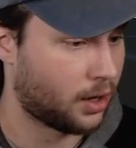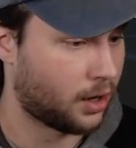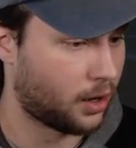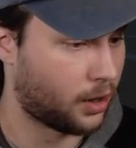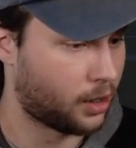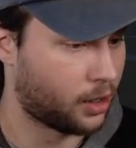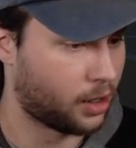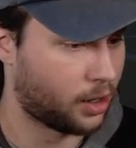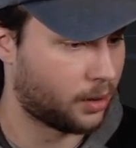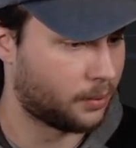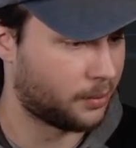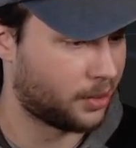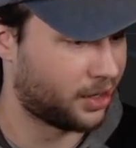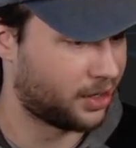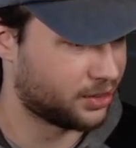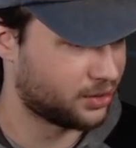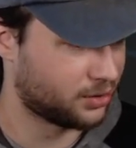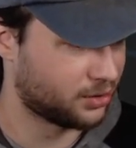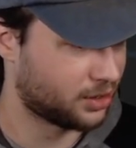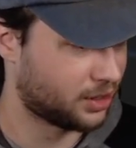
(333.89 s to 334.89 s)

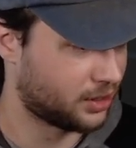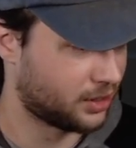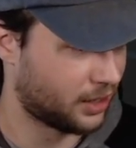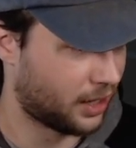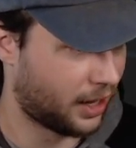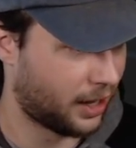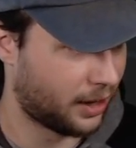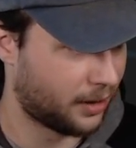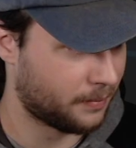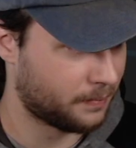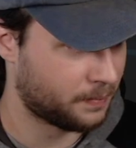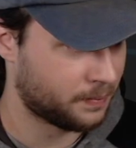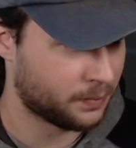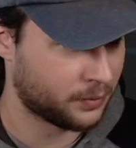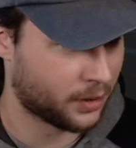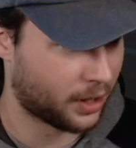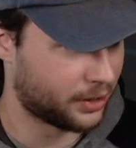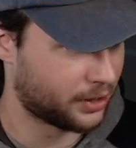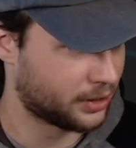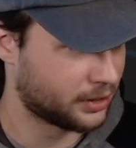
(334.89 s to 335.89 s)
Other than that,
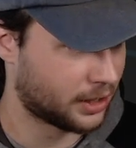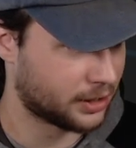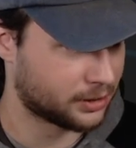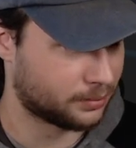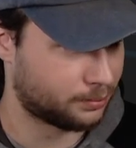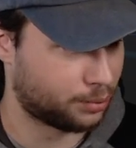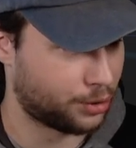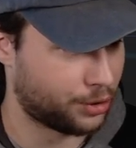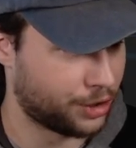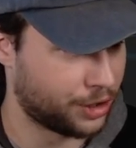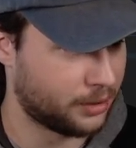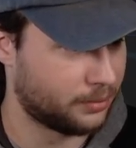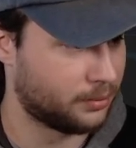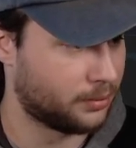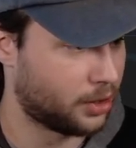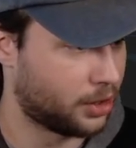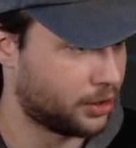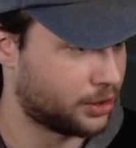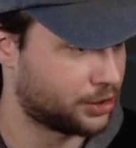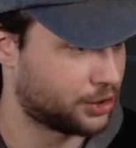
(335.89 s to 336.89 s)
I think that's pretty
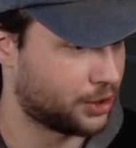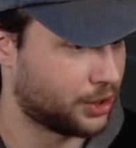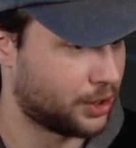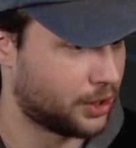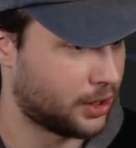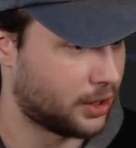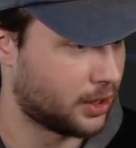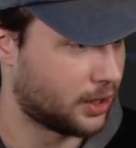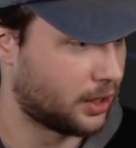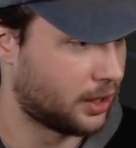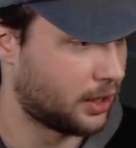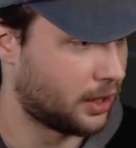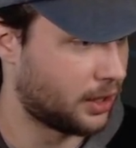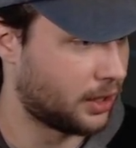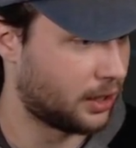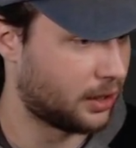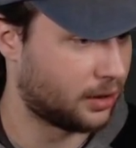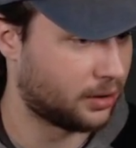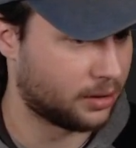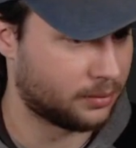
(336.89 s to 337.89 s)
much
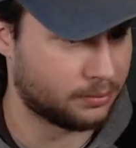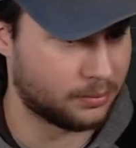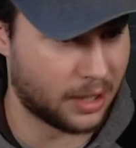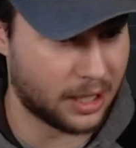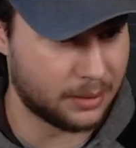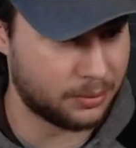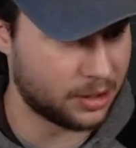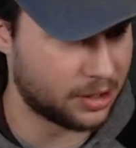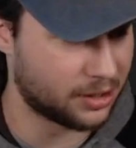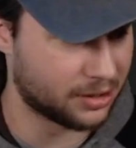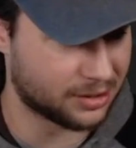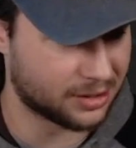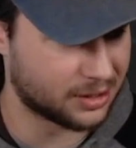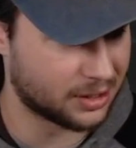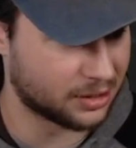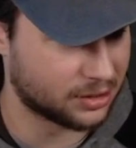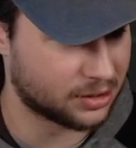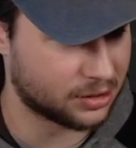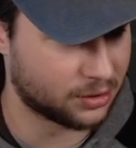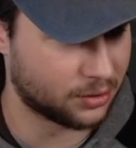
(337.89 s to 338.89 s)
it. Maybe
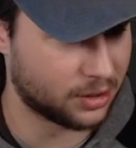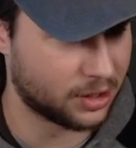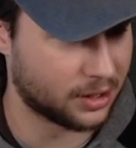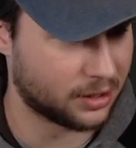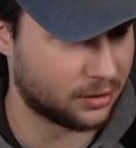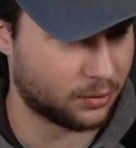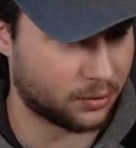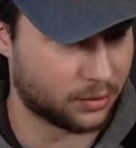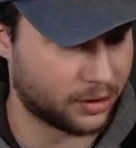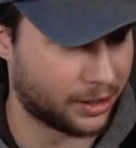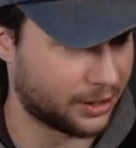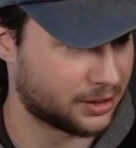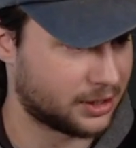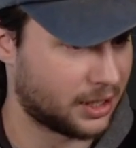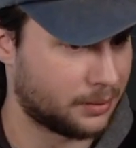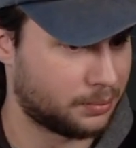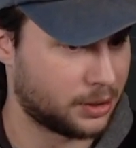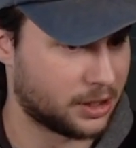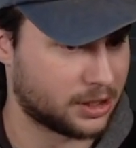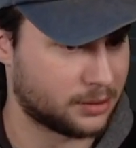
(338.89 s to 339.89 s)
assist streak or like
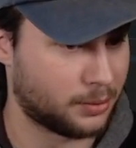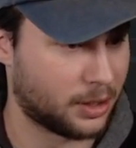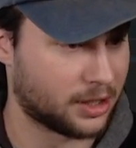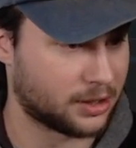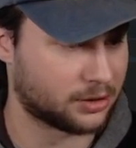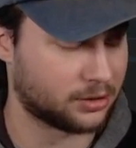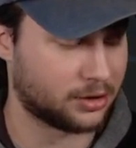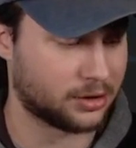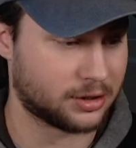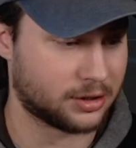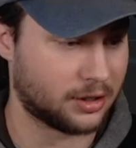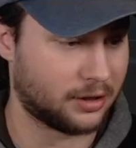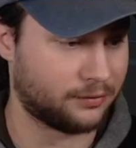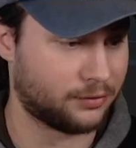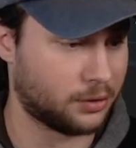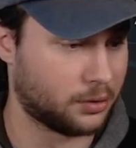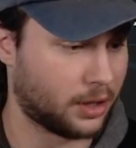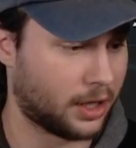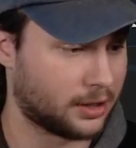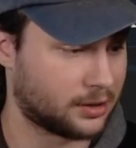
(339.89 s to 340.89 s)
set piece specialist if
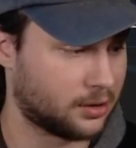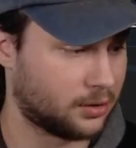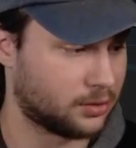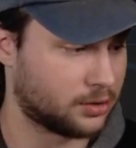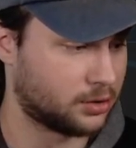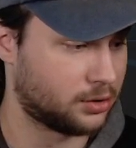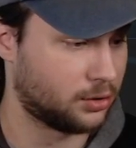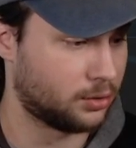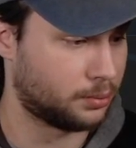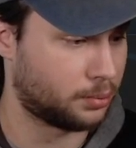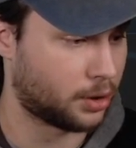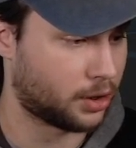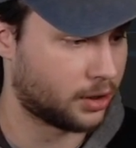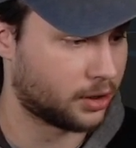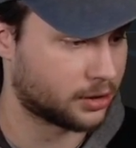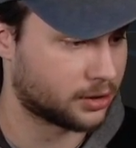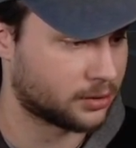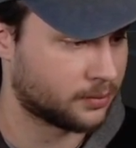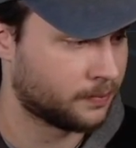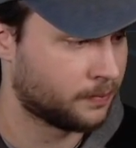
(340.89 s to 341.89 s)
you like those 2
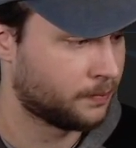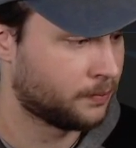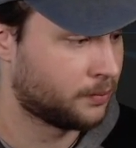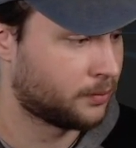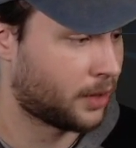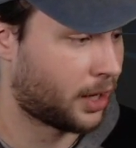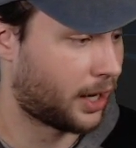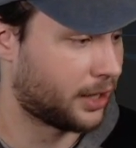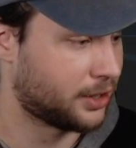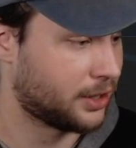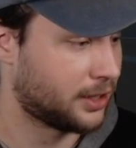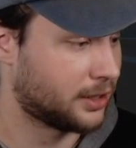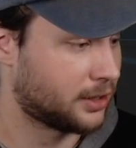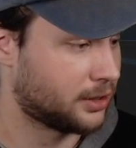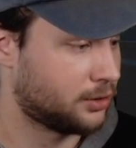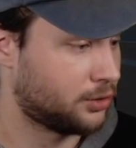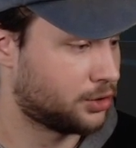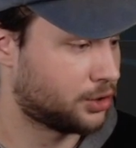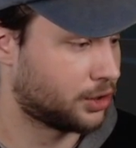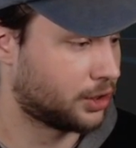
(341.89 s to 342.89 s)
perks. I think
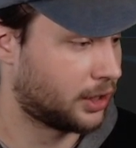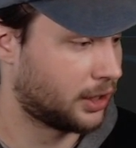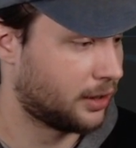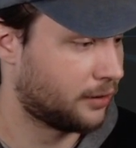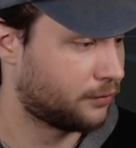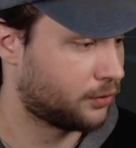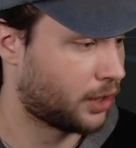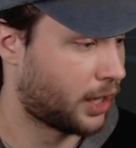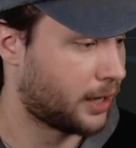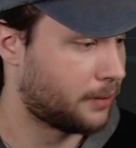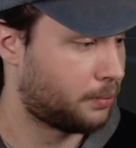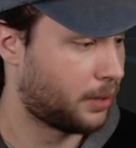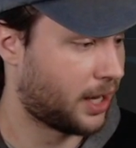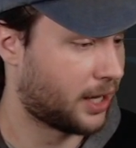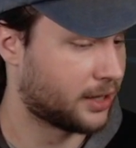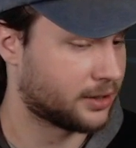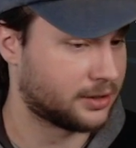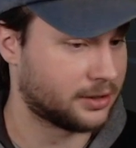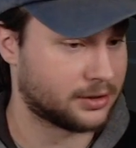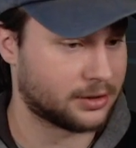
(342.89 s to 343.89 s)
you should give light
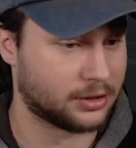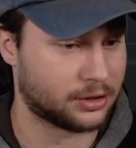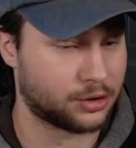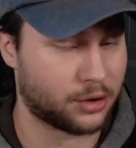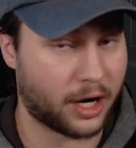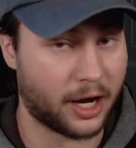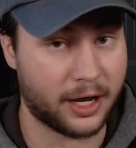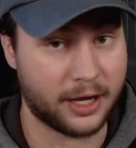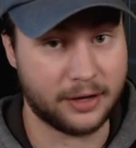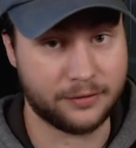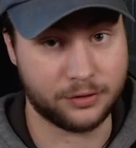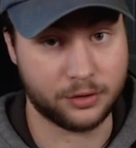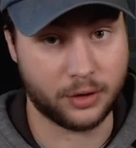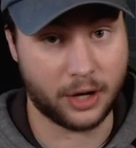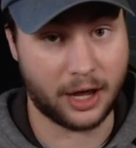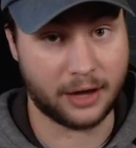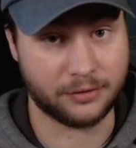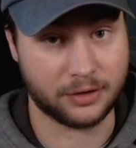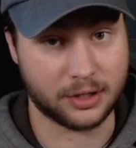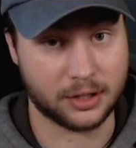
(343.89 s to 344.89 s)
passes a try if you
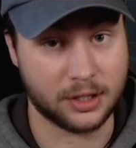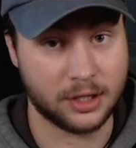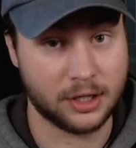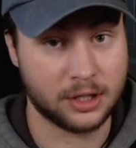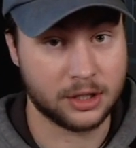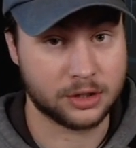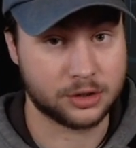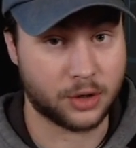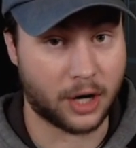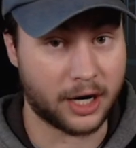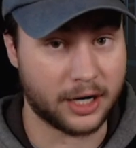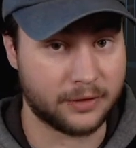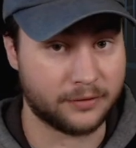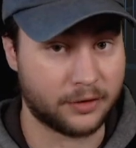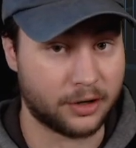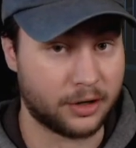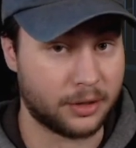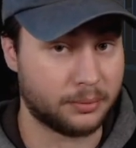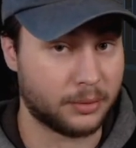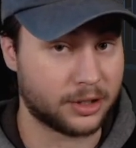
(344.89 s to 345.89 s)
haven't tried it
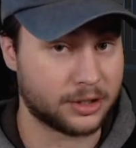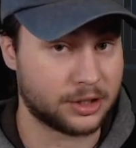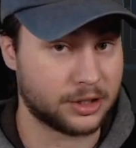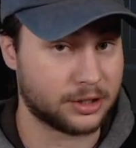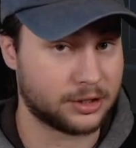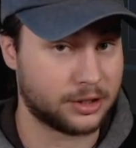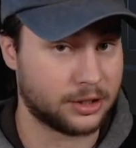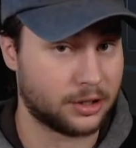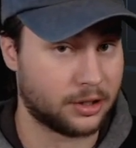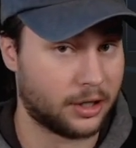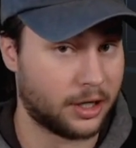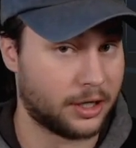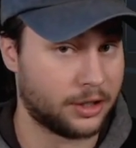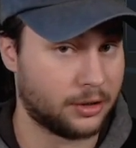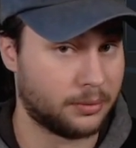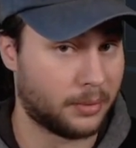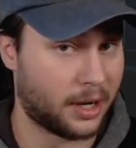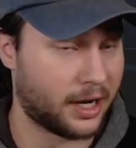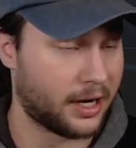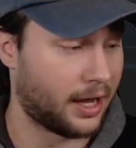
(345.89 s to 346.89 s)
very much this year, and
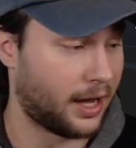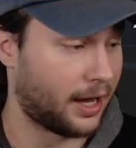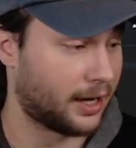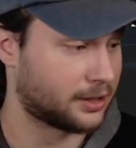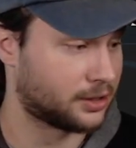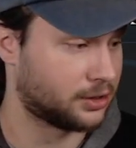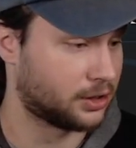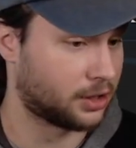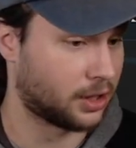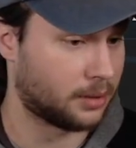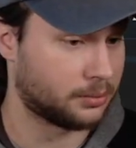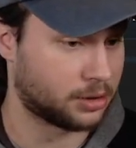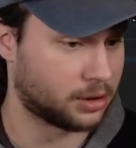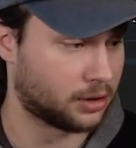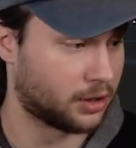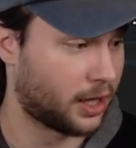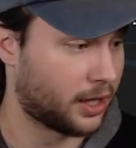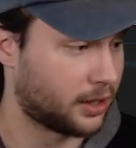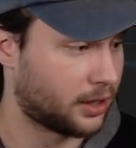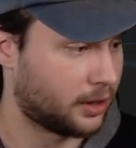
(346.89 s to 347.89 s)
you might actually come to
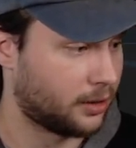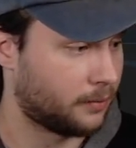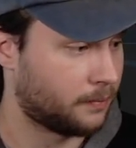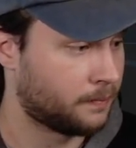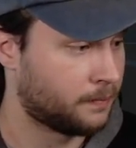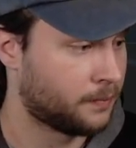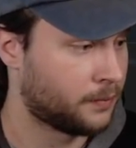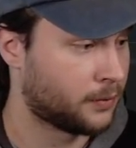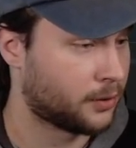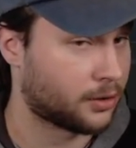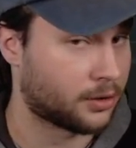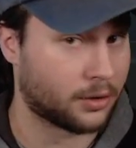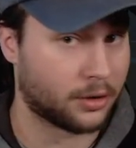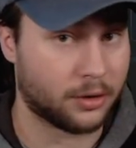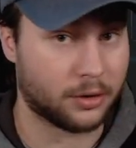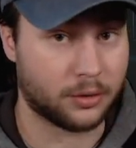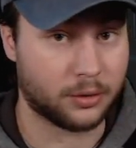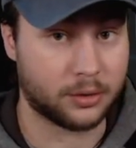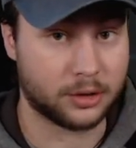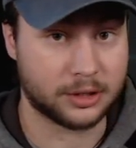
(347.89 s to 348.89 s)
like it.
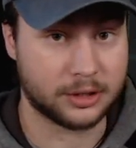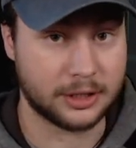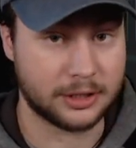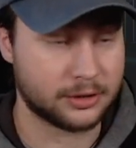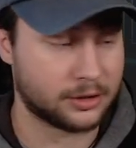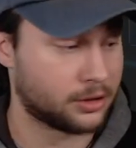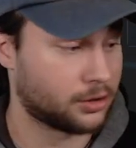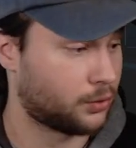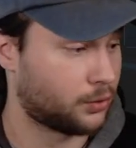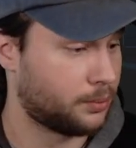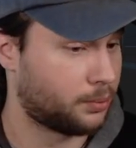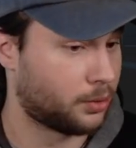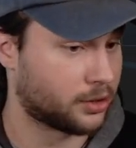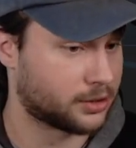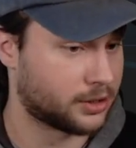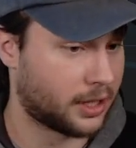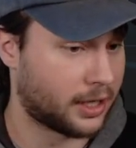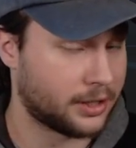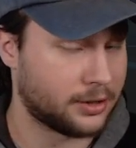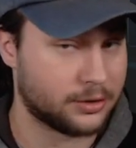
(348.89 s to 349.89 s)
So these are the 3
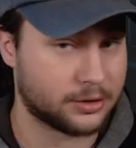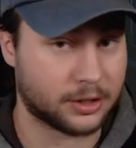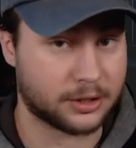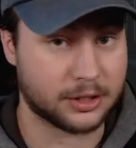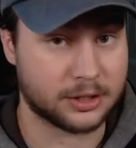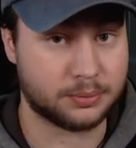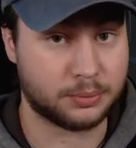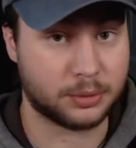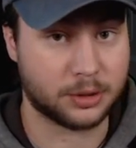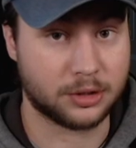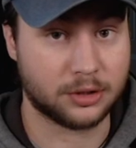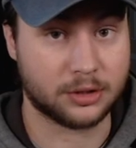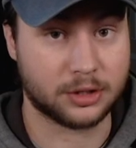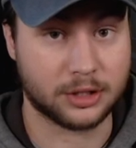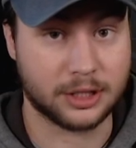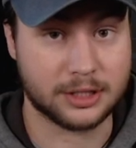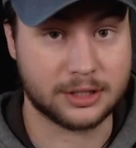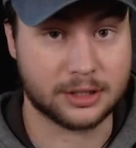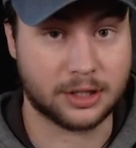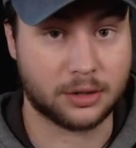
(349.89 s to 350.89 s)
perks that I used on this build.
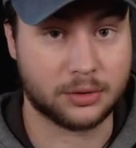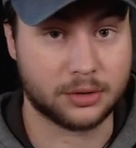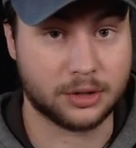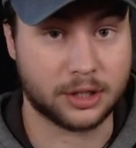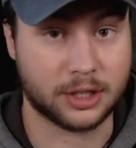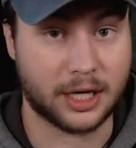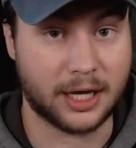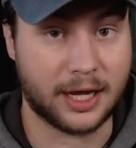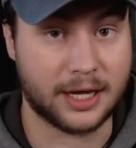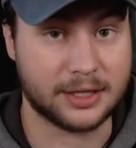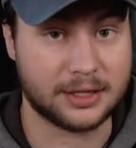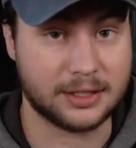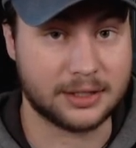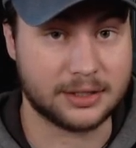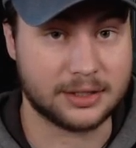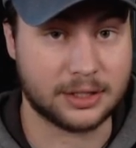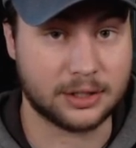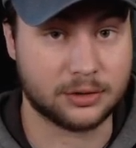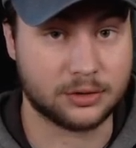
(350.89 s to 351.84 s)
Let's go look at the skill